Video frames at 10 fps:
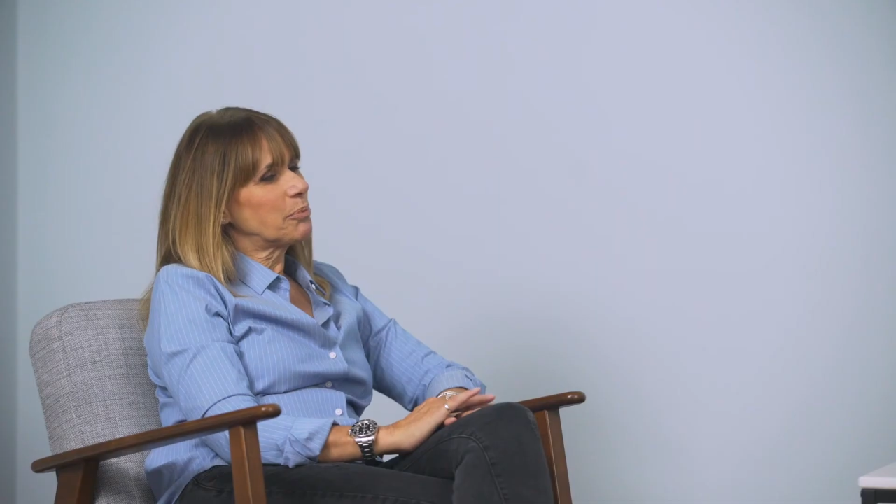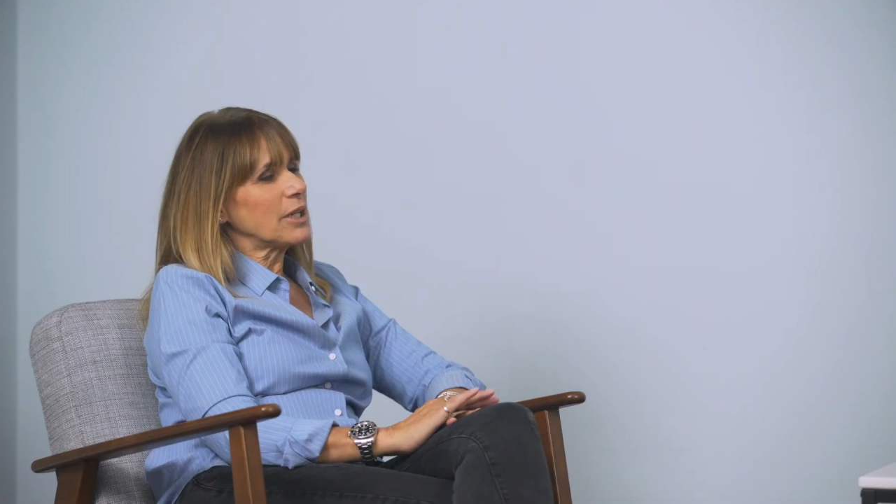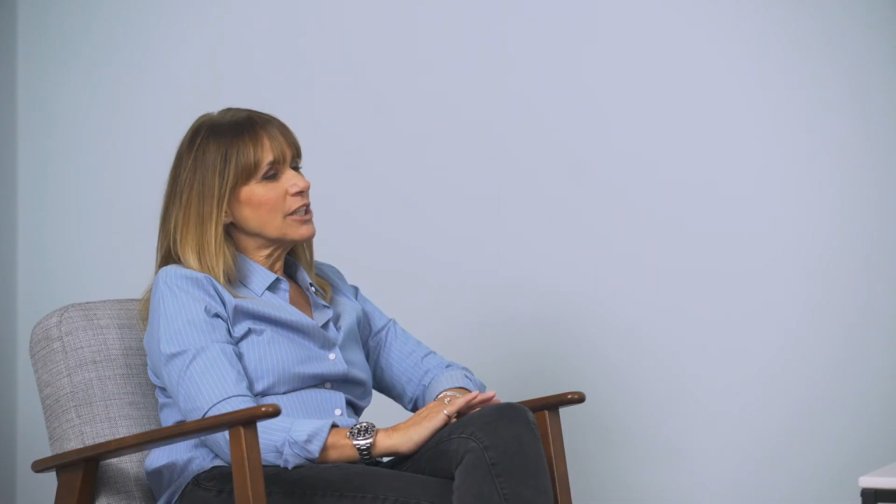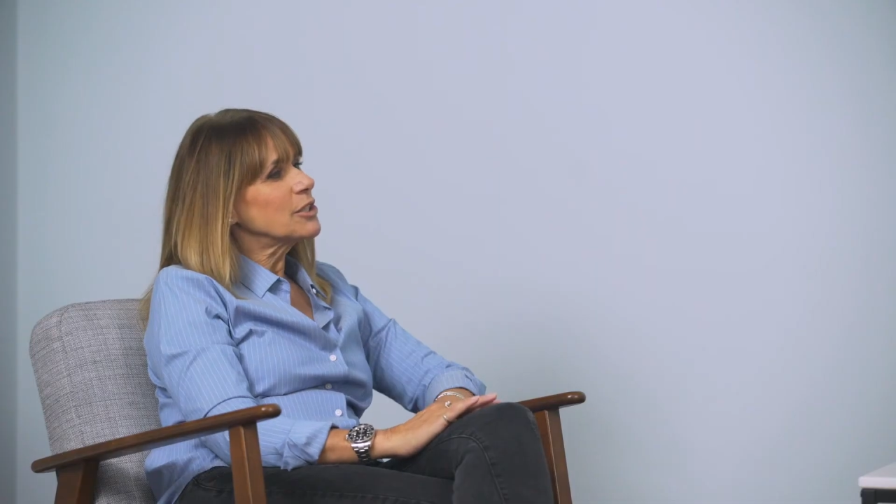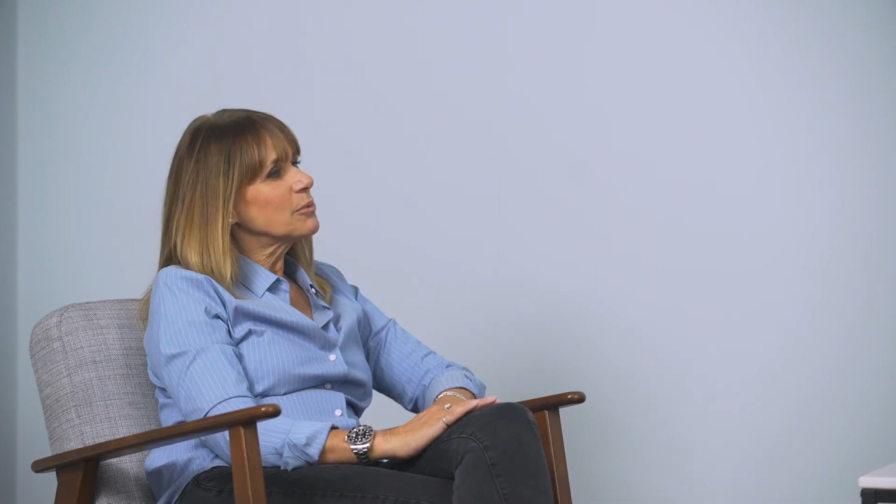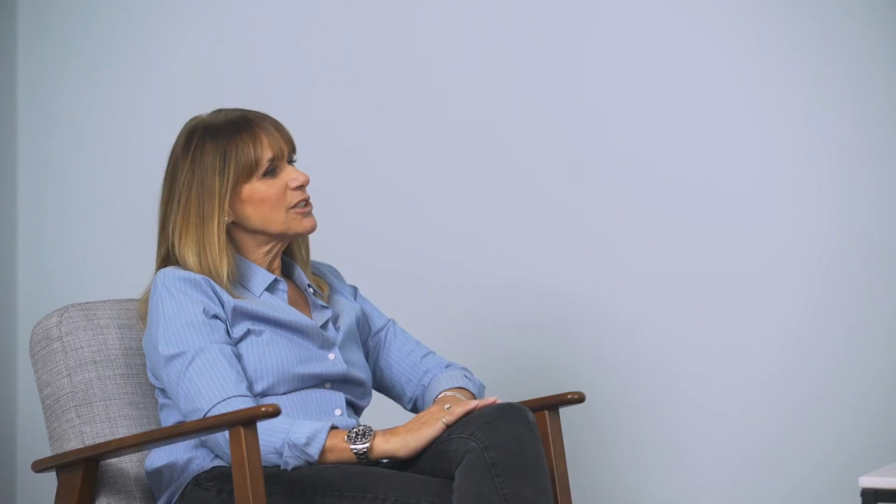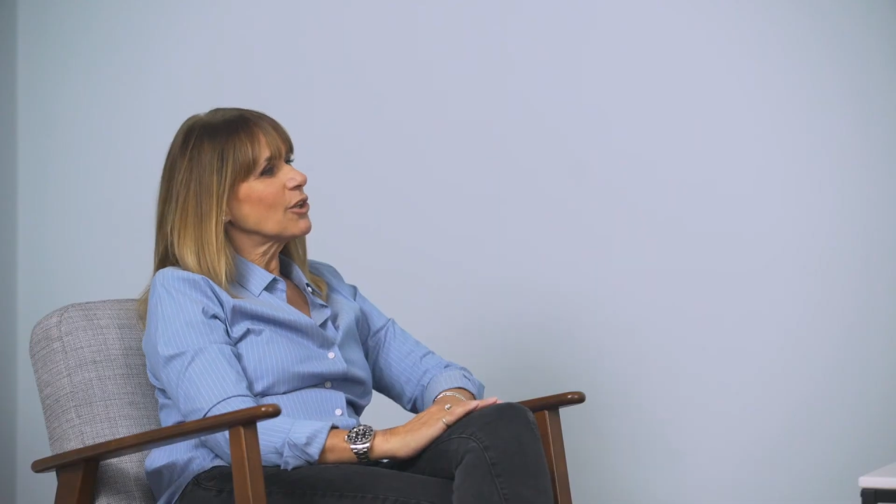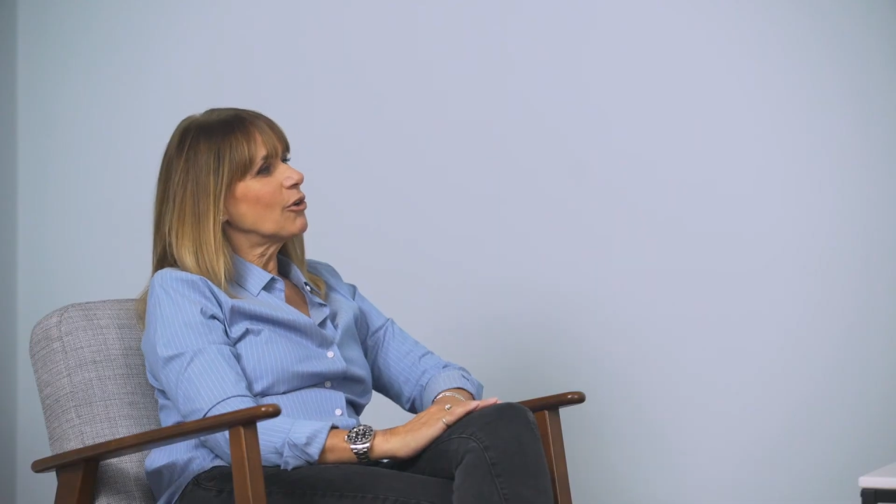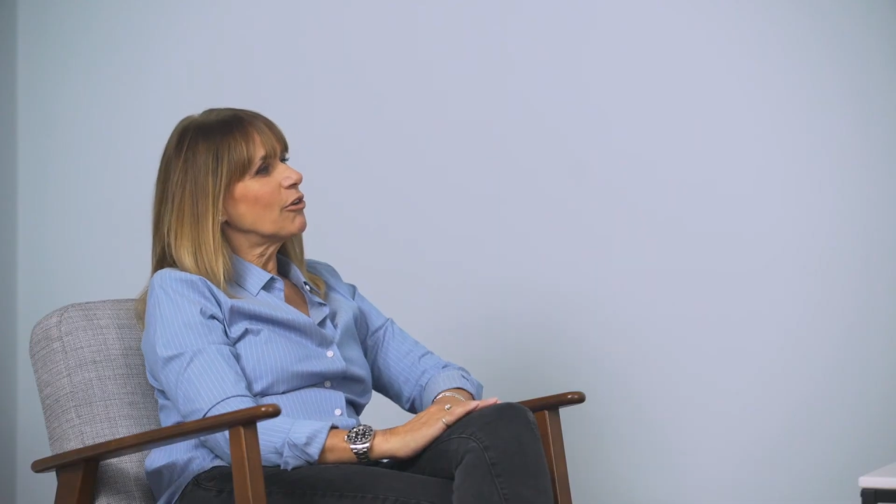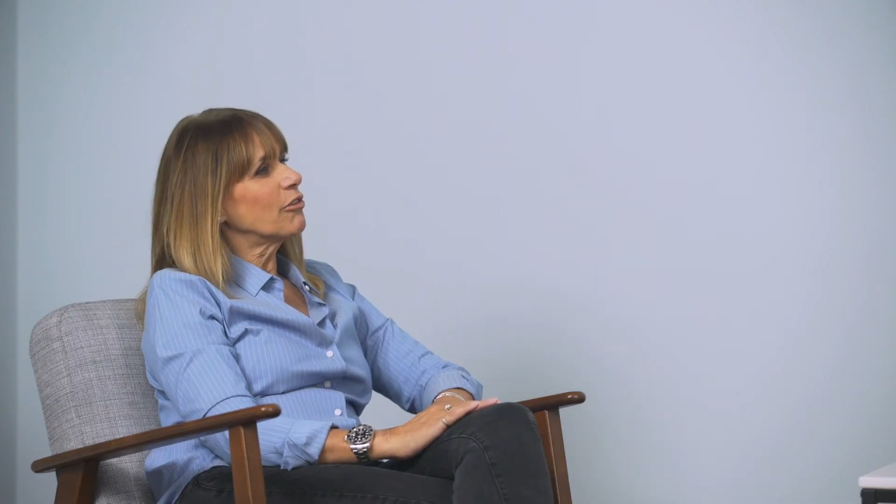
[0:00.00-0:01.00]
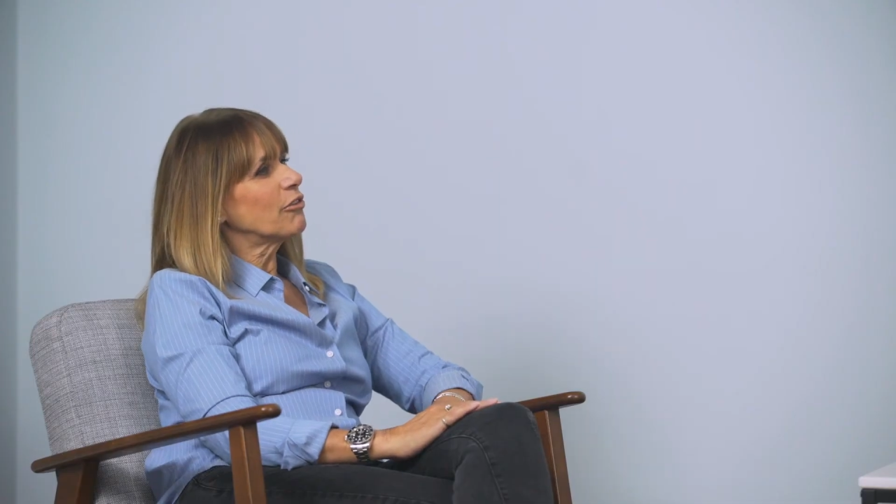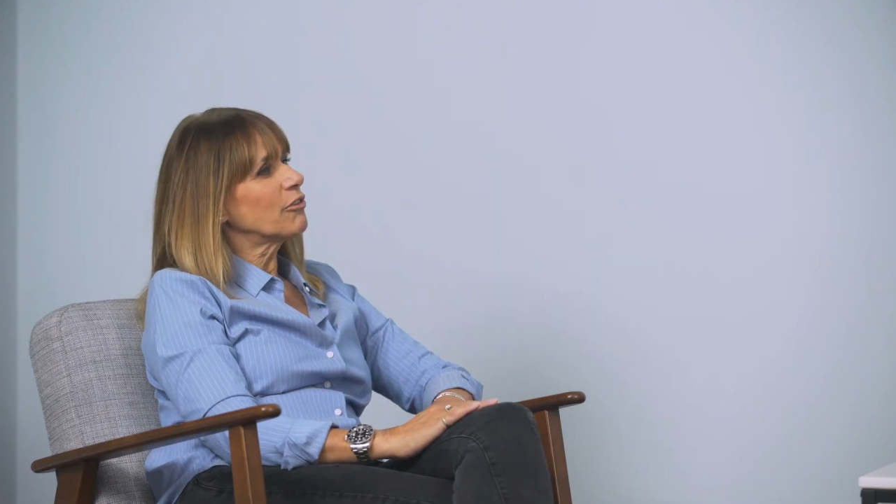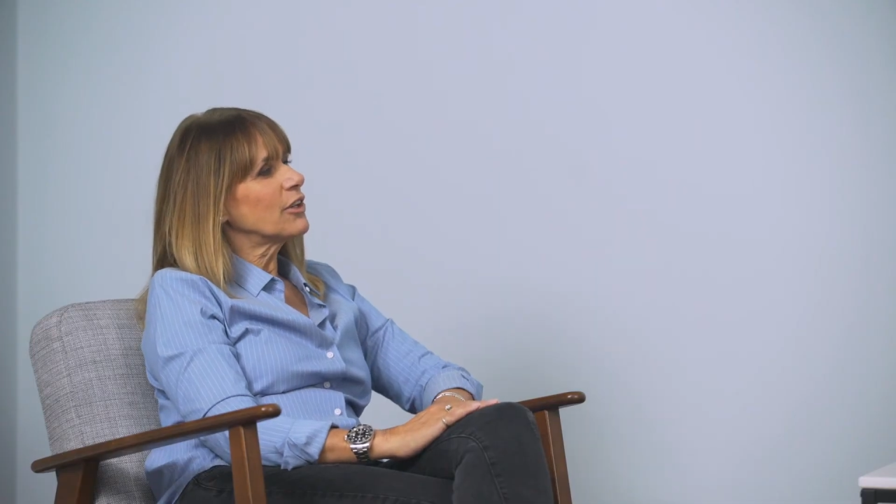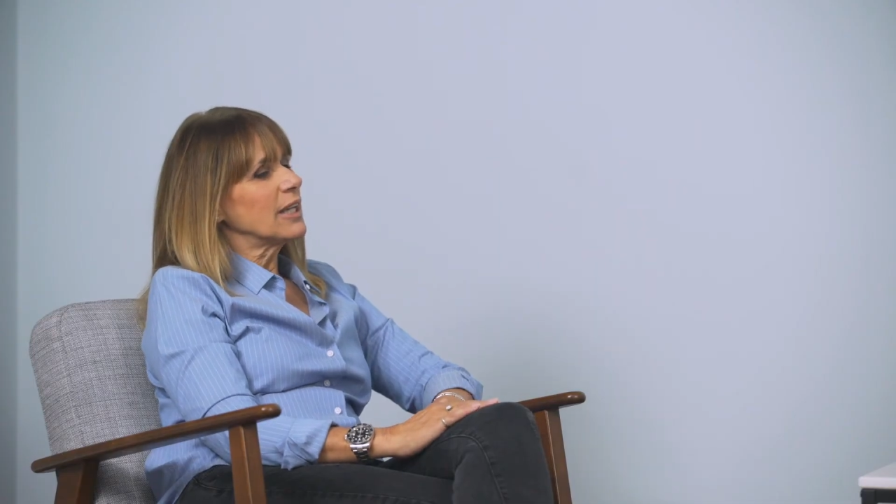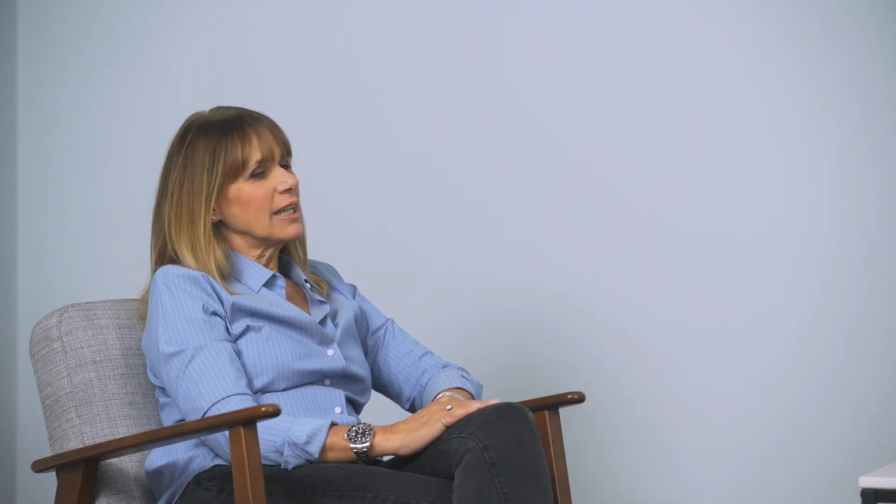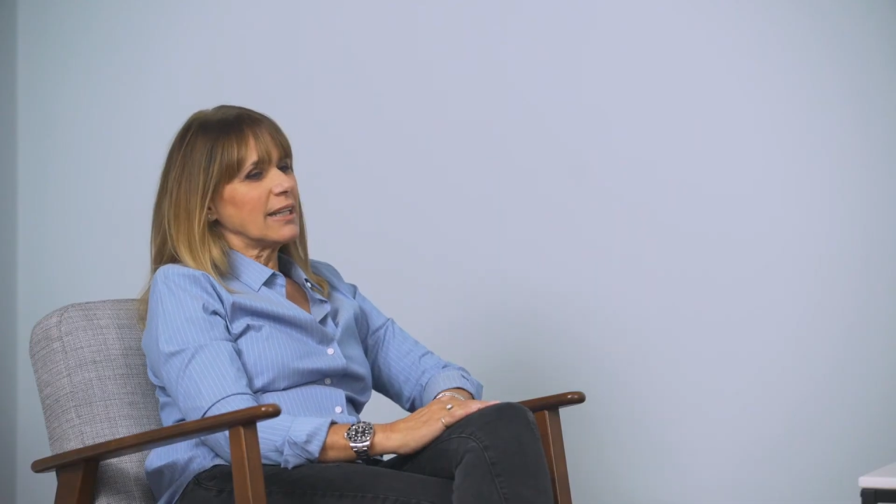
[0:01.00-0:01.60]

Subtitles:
pressure was off.